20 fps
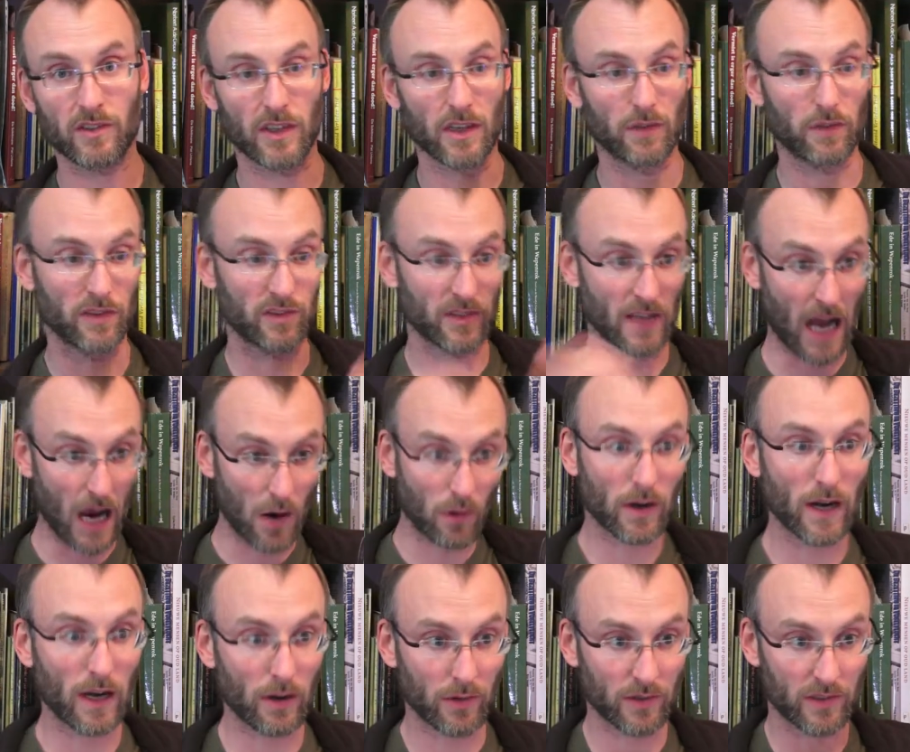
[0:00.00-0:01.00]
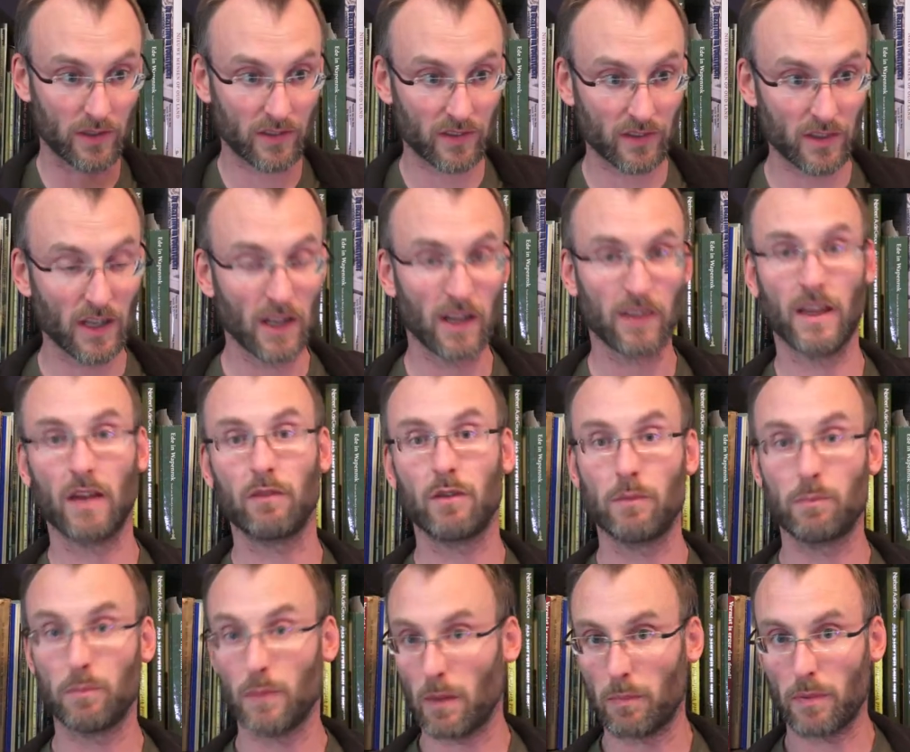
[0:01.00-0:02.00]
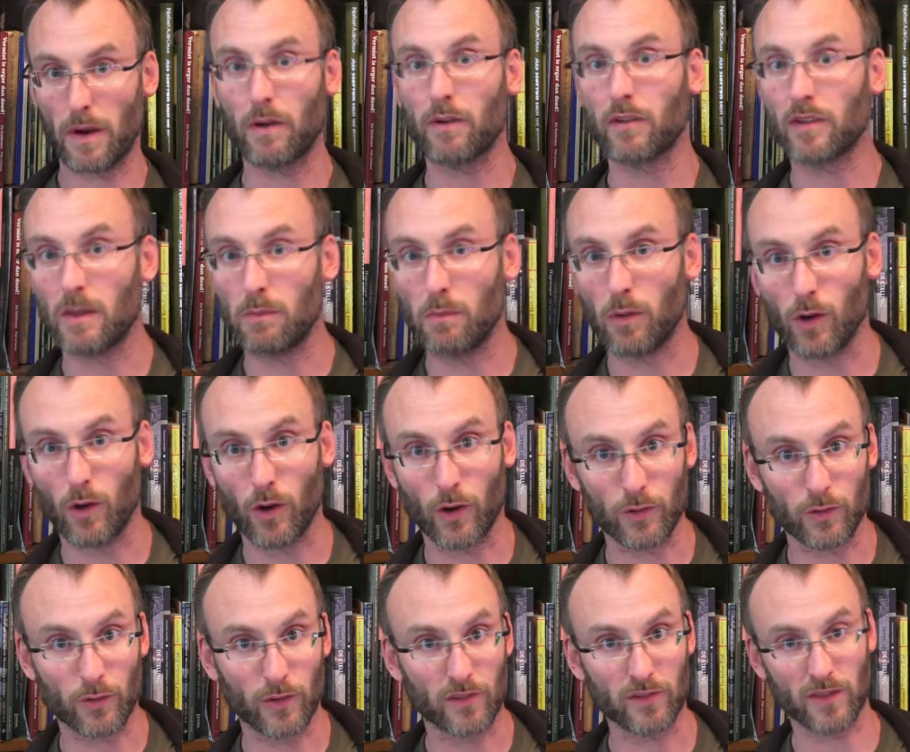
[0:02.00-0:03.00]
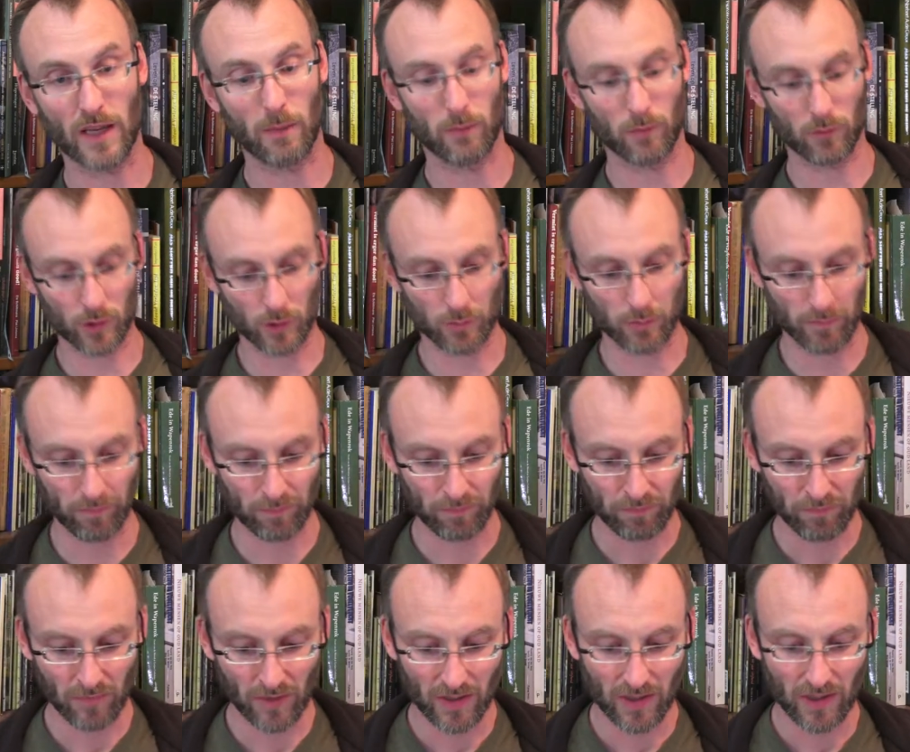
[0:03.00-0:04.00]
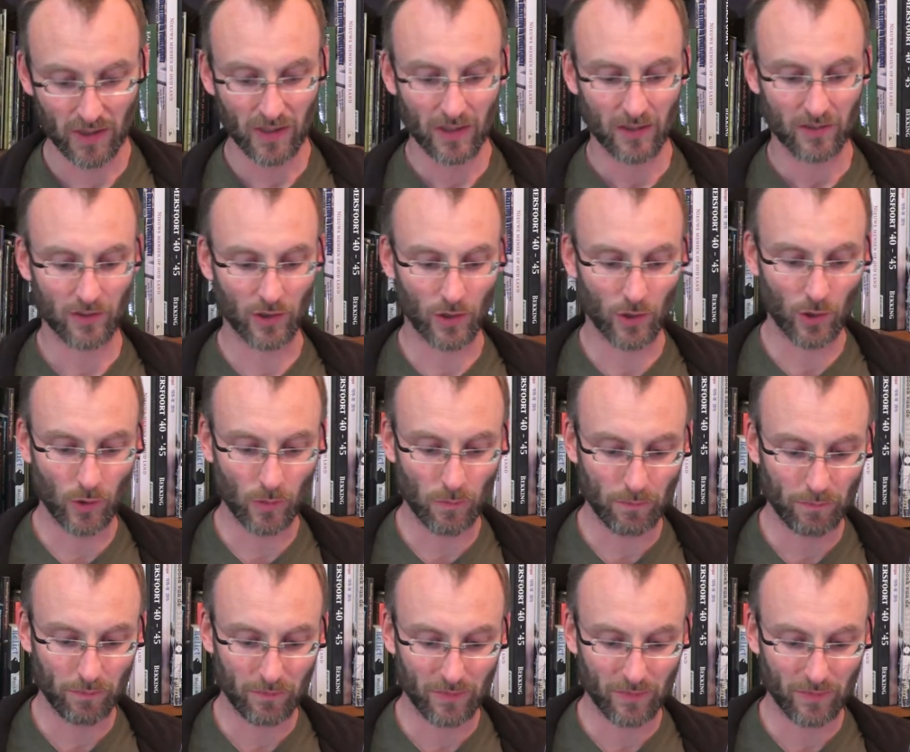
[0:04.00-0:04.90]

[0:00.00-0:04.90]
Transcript: And if it's our heritage, then we apparently belong to the same group. So